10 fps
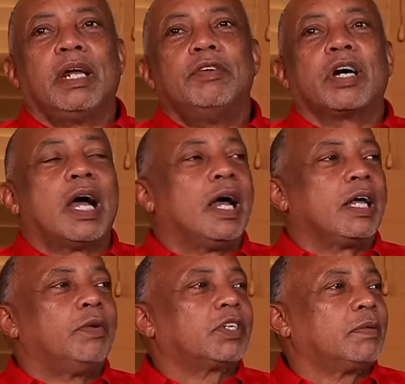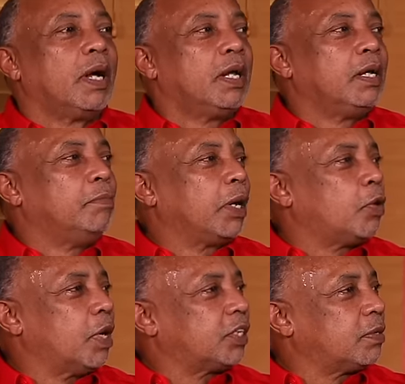you can't give it somebody, make
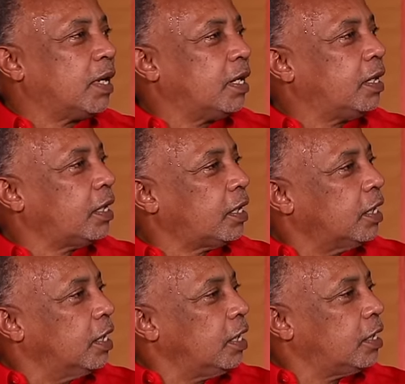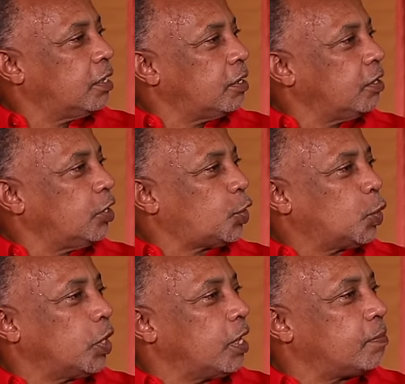what somebody, you know, we
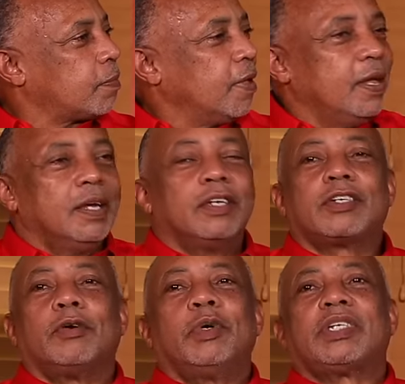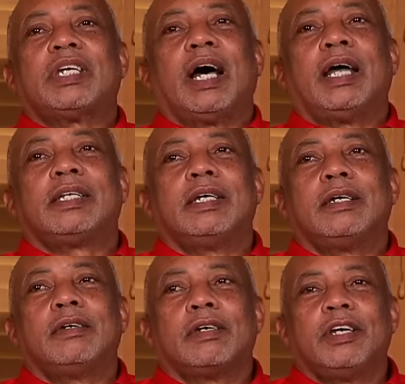show them. So we
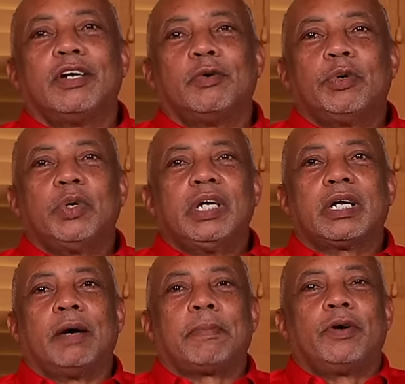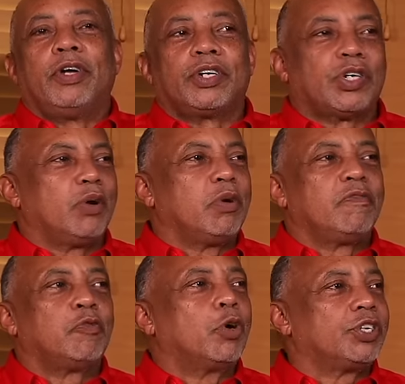started, you know, with a little operation
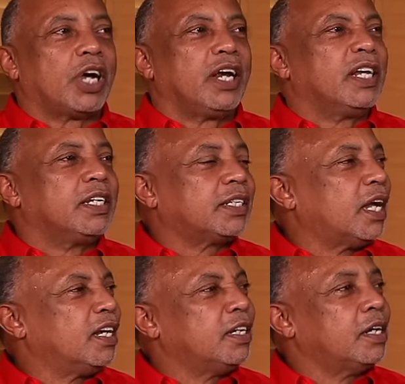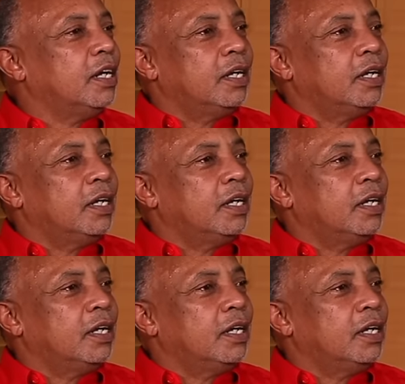with 4 channels and,